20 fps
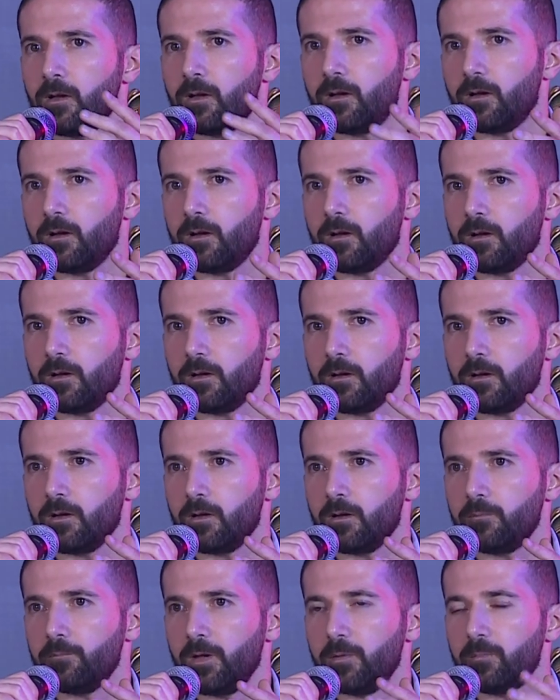
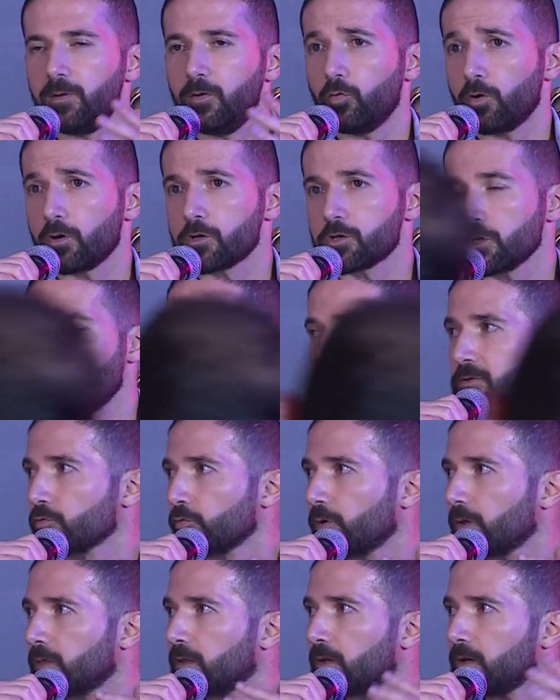maybe workshops
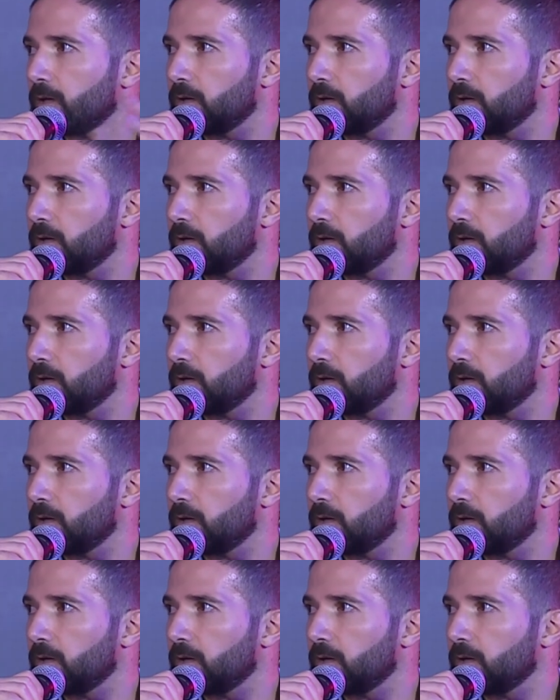with